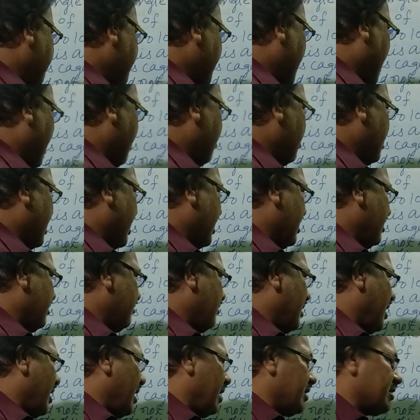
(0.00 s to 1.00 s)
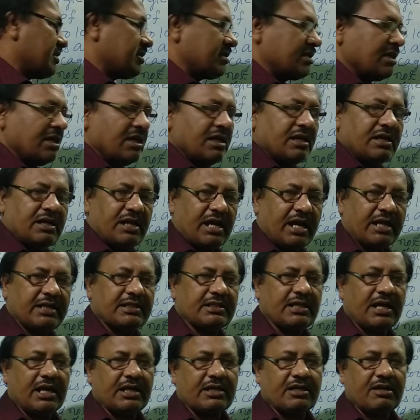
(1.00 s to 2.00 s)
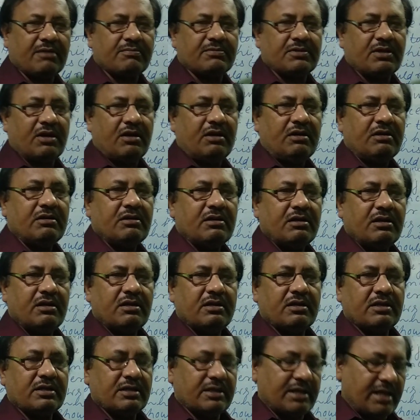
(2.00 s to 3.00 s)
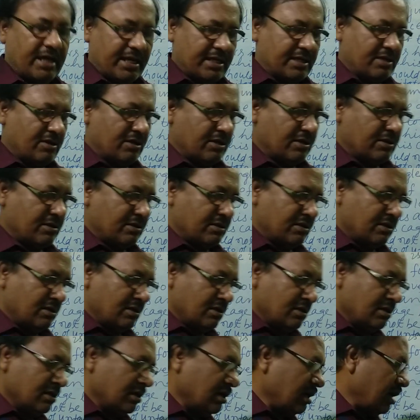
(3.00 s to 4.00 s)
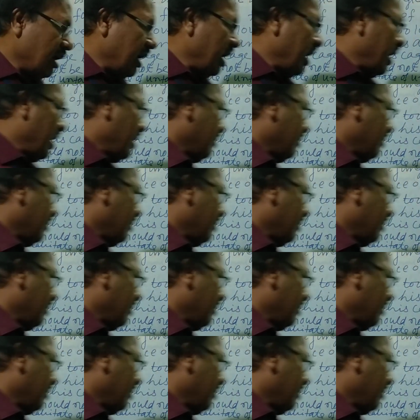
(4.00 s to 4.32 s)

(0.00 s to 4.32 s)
proud animals like that of the tiger. I